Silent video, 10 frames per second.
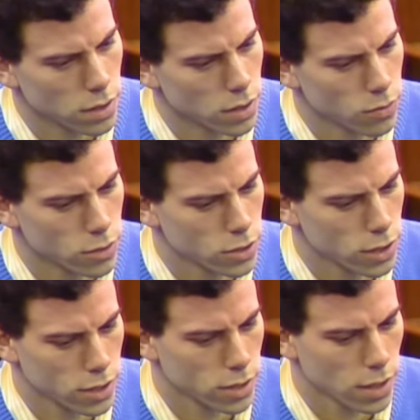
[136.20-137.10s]
It was
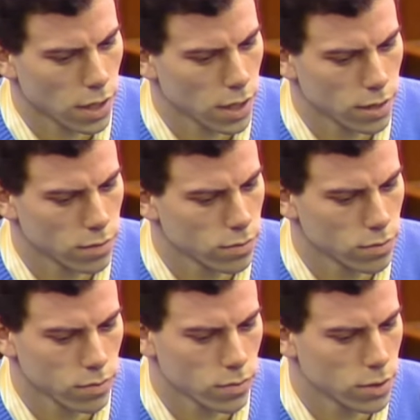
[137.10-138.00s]
just that I
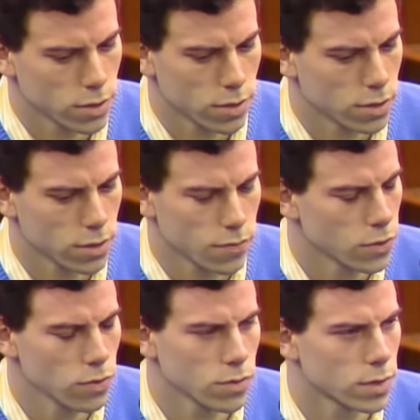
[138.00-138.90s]
was
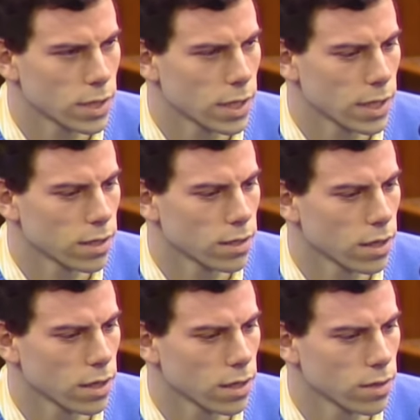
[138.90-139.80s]
confused and
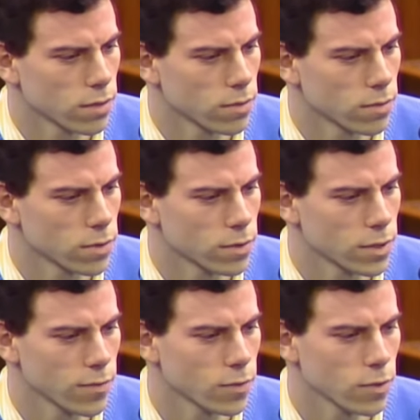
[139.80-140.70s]
uh, was
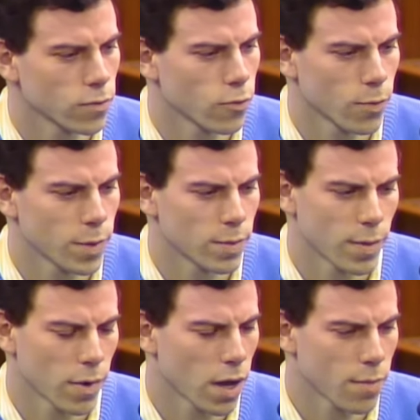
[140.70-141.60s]
difficult for me. My
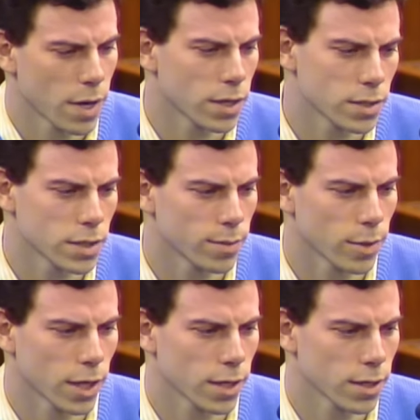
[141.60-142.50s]
mom made it seem
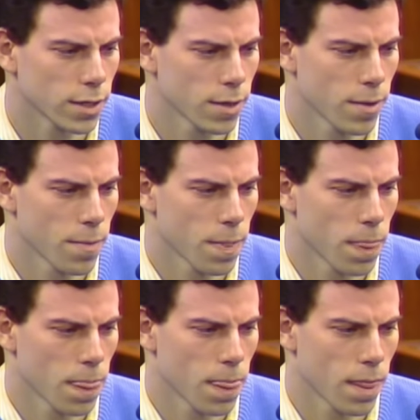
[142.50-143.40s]
like
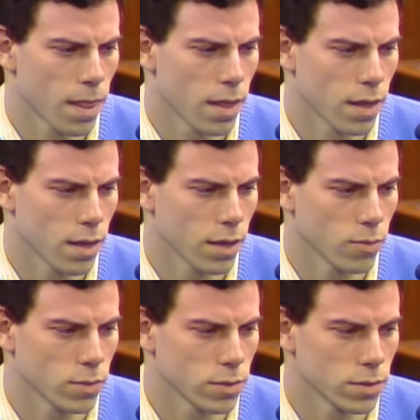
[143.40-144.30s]

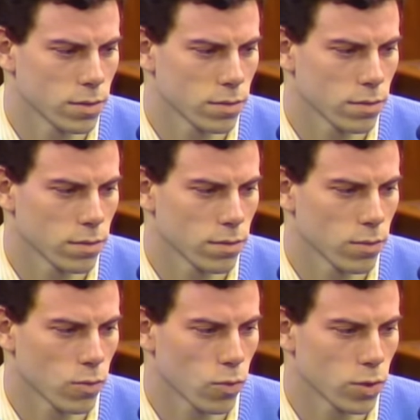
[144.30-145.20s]
it was
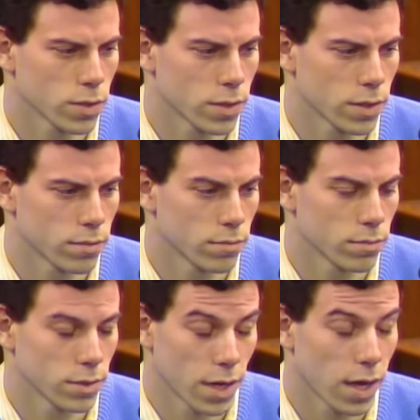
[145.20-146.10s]
worse than
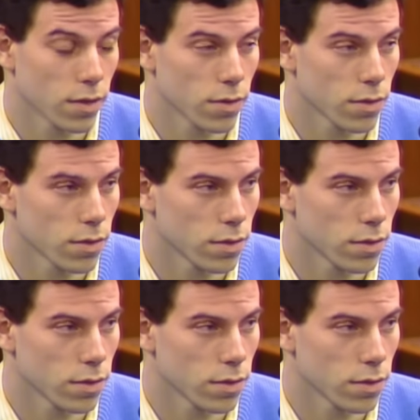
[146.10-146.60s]
death.